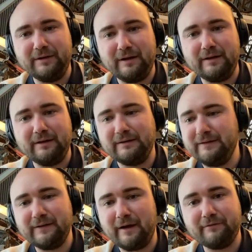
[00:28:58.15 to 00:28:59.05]
It,
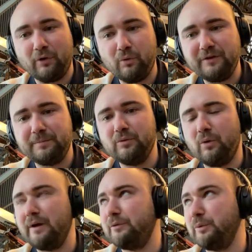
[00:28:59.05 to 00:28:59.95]
these have always been
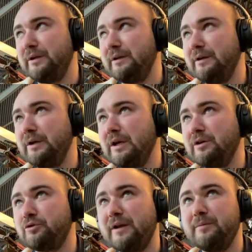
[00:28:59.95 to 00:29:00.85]
wines with an, an
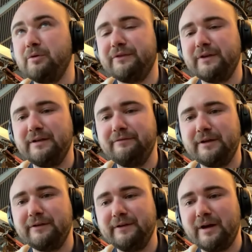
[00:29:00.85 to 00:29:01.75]
incredible
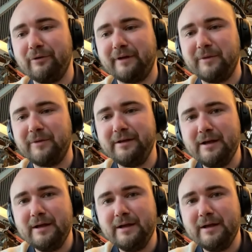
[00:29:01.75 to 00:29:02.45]
significance in our family.